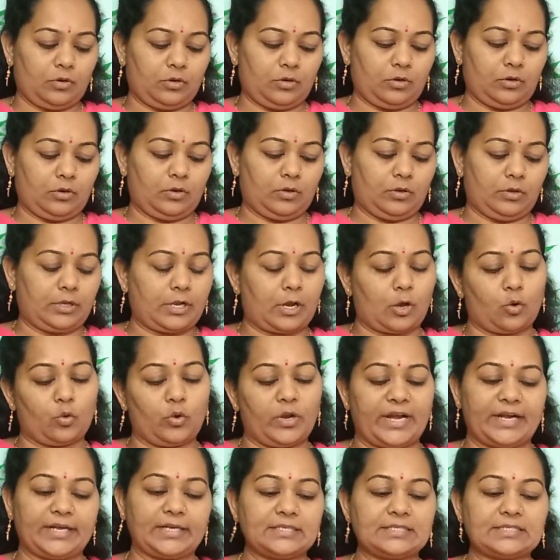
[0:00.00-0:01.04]
Now let
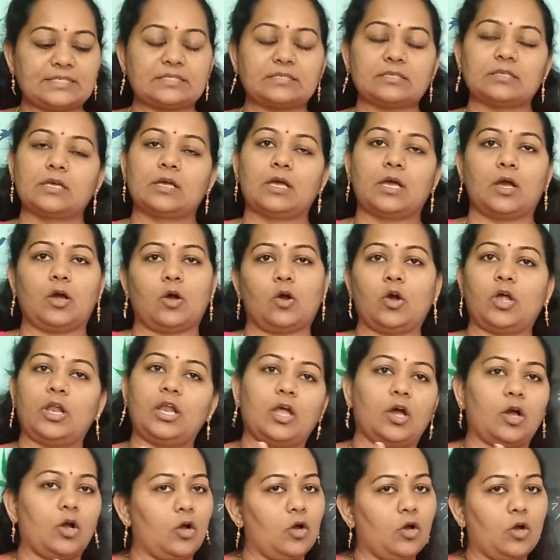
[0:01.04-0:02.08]
us all,
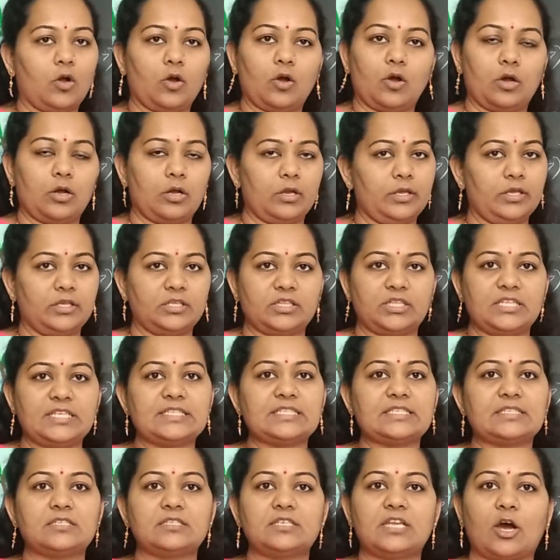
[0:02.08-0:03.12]
this
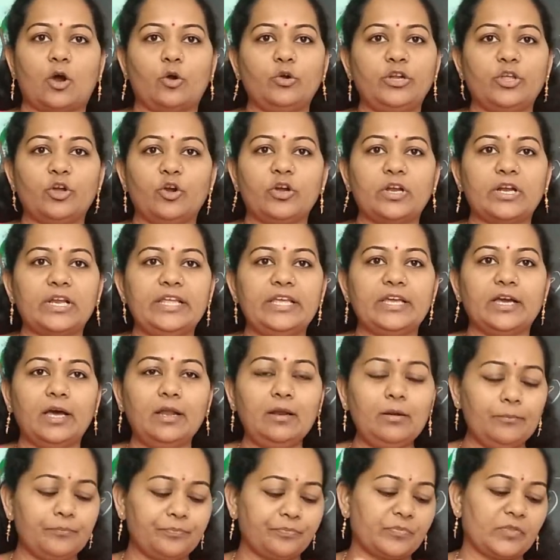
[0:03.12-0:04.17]
doubt you're clear.
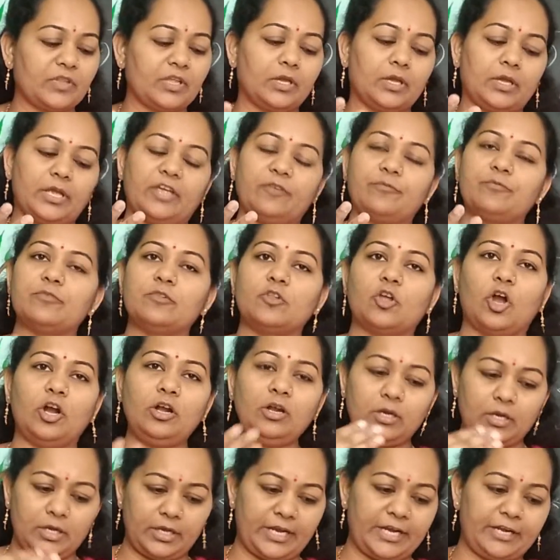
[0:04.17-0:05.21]
If not,
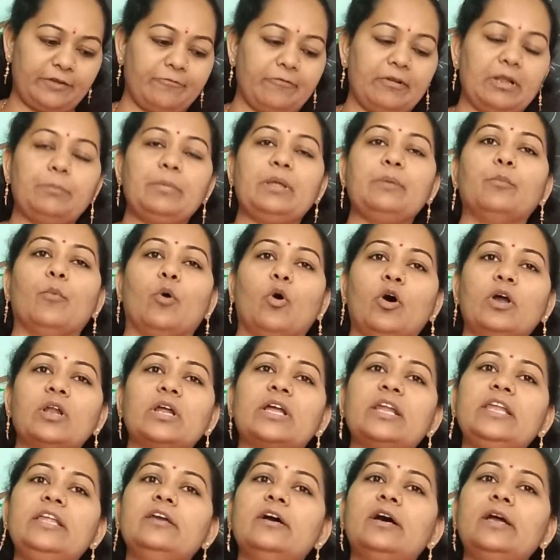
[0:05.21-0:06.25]
it will be more
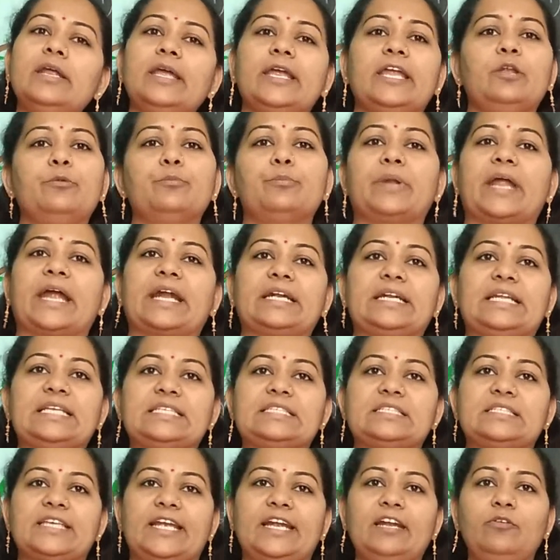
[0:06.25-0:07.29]
clear in practice
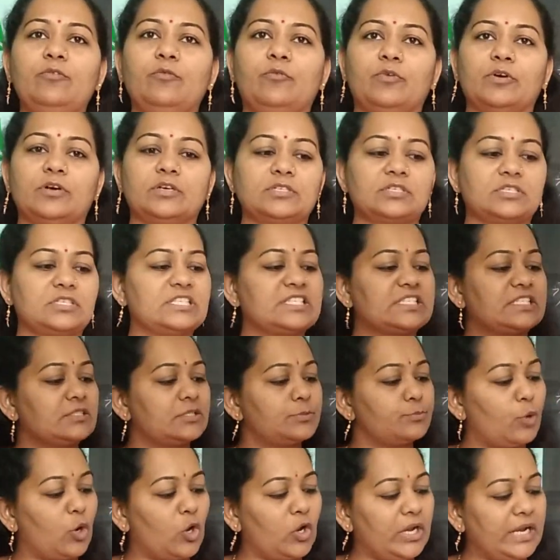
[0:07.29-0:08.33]
set first. This small
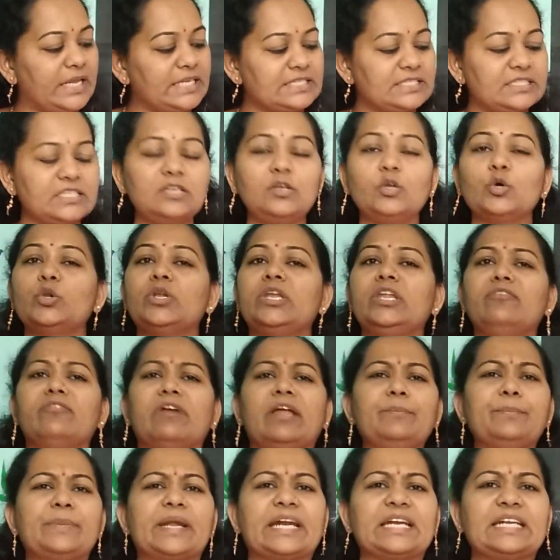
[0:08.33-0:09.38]
lesson, only one
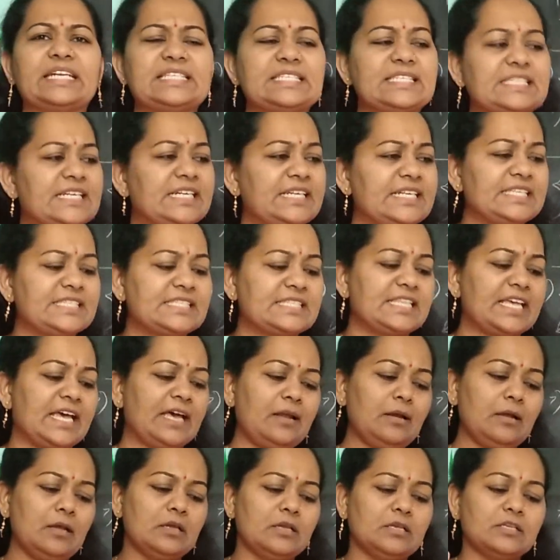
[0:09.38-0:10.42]
practice set is there.
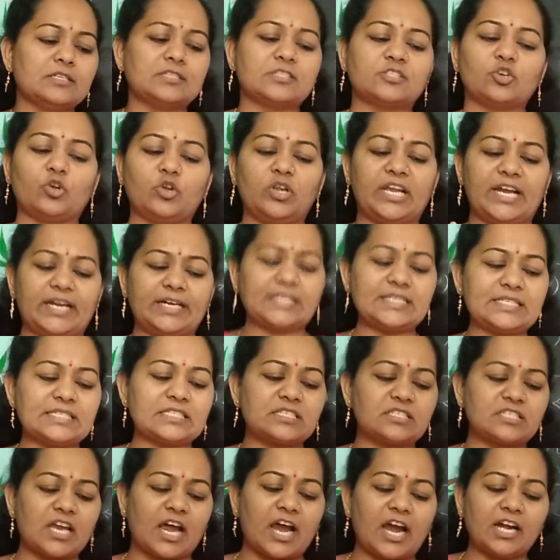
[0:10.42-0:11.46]
So let us
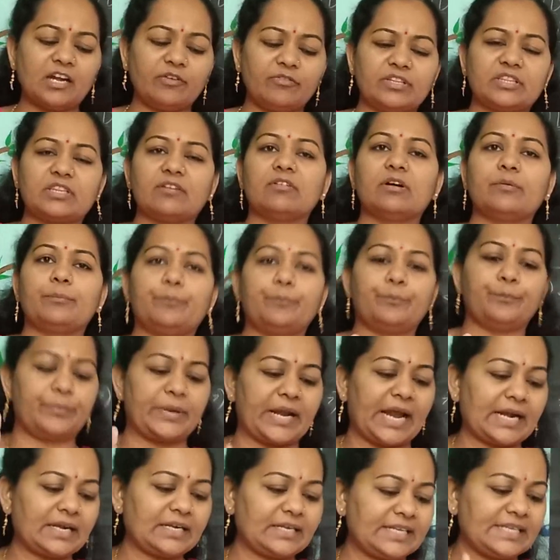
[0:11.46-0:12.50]
start with our
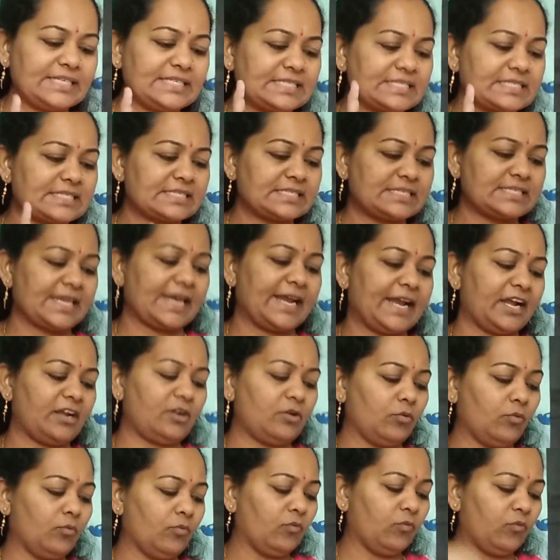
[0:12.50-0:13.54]
practice set
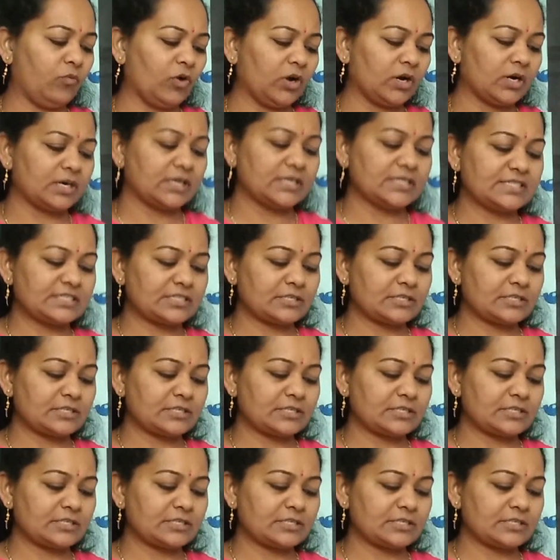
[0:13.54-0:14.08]
first.